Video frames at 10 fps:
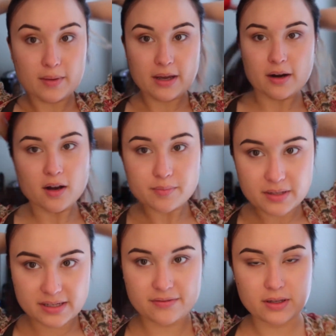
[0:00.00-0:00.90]
my hair up
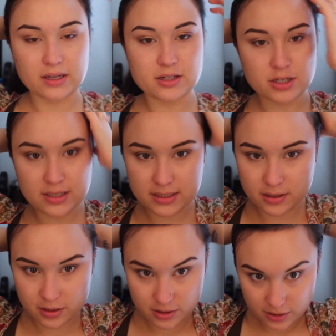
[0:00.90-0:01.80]
because I feel like it's just
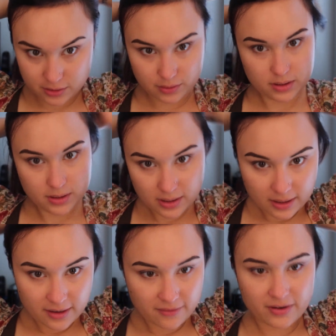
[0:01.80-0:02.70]
easier to do
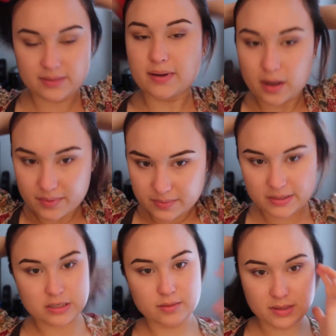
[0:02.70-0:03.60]
face makeup,
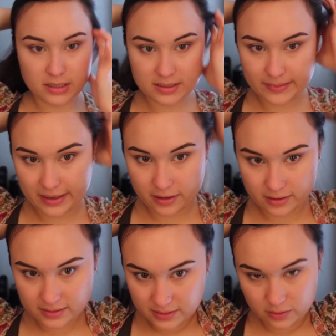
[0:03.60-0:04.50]
especially because my hair
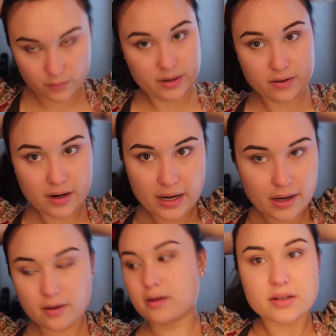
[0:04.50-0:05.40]
is so weird right
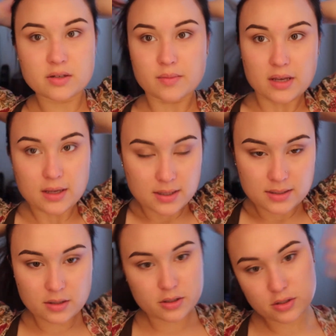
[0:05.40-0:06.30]
now. This will make it
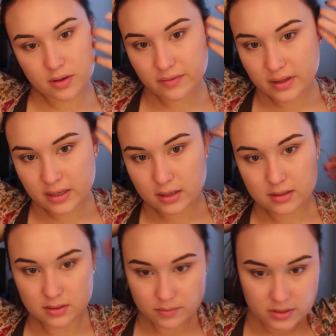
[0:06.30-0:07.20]
easier to do
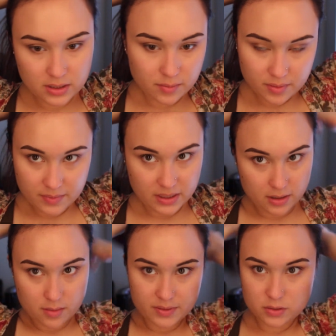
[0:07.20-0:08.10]
everything, so I'm just gonna put my
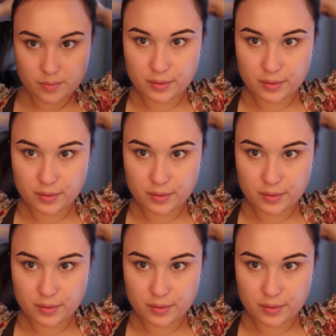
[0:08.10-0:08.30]
hair up into a